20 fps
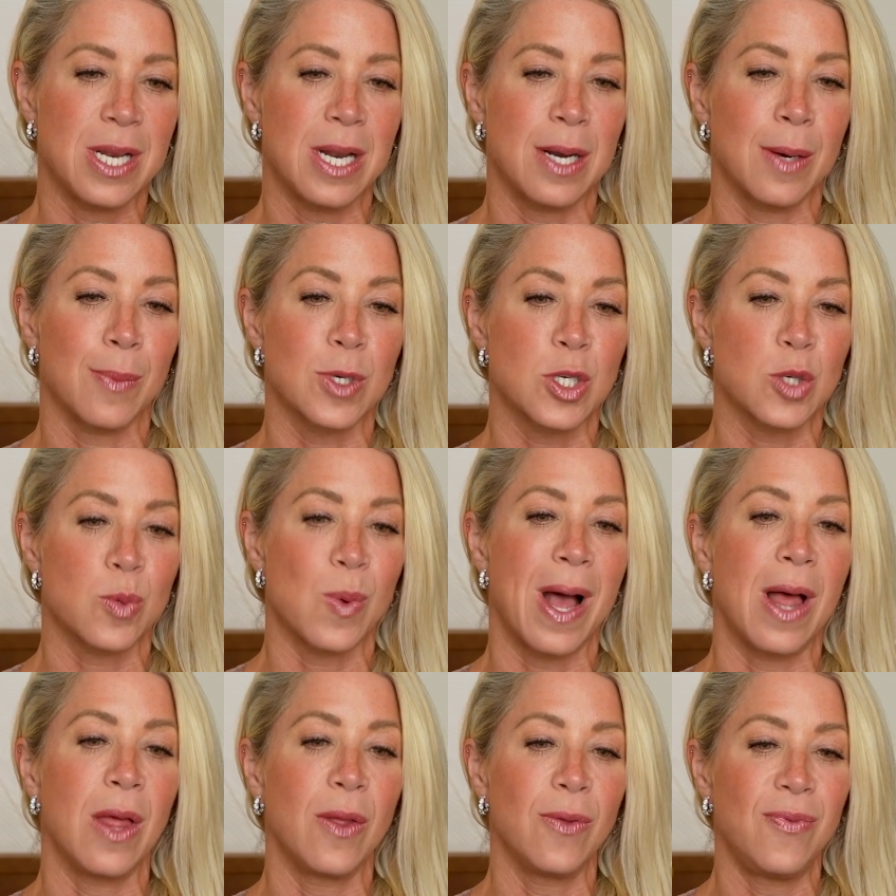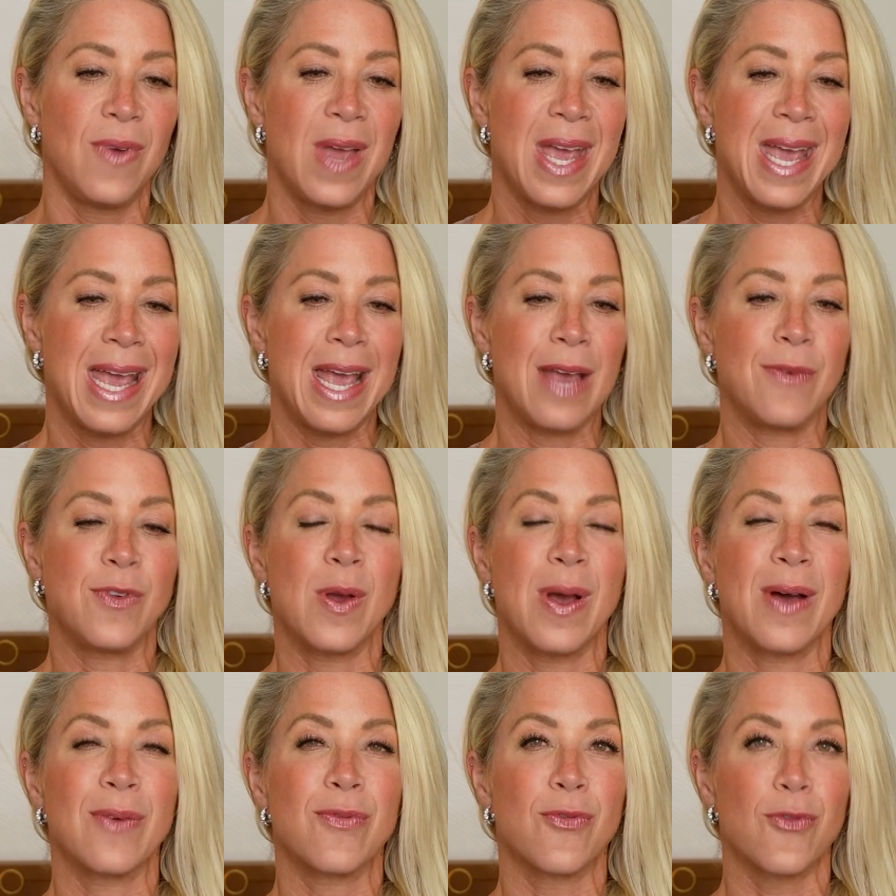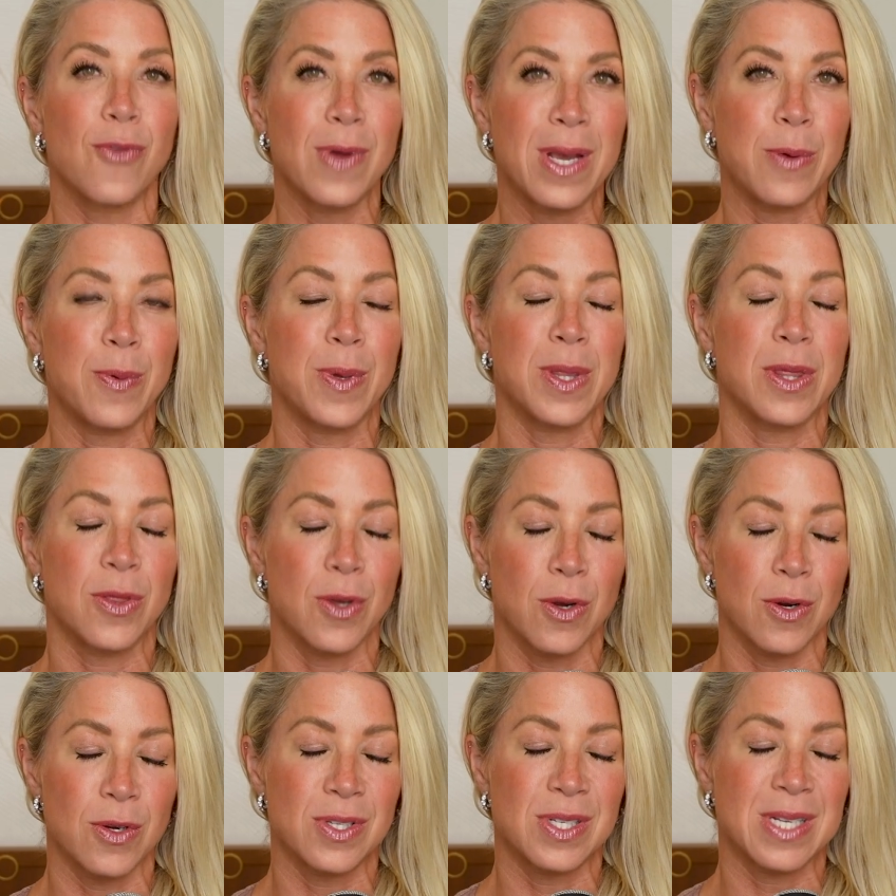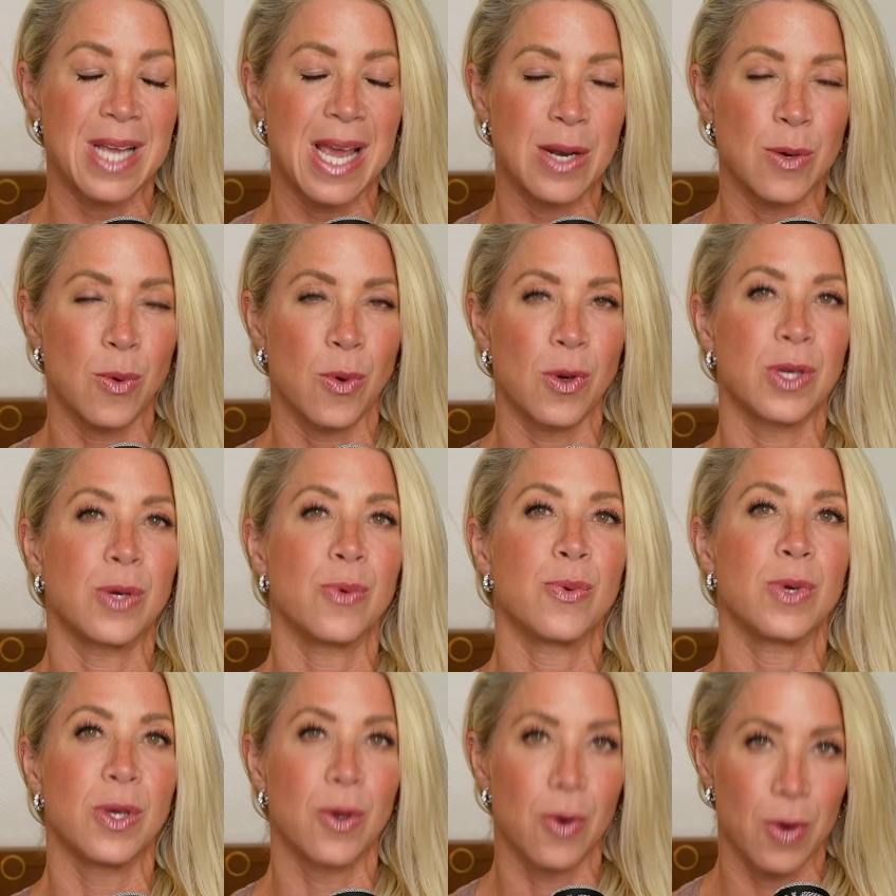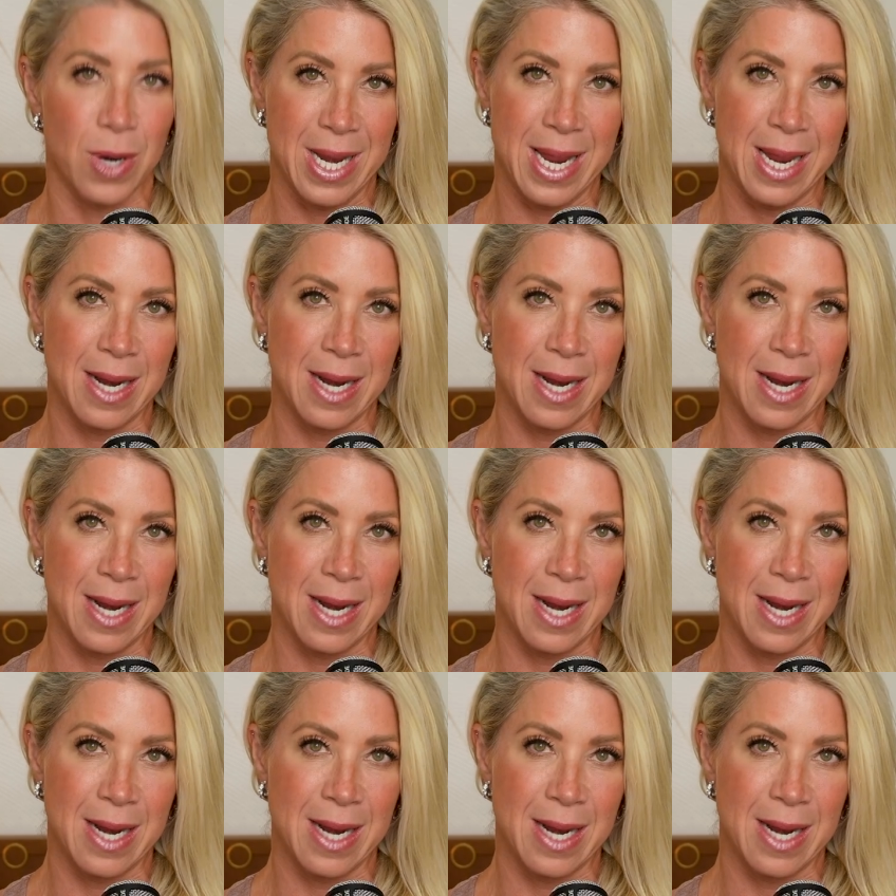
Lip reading: And number 12, if you have frequent thirst and or you urinate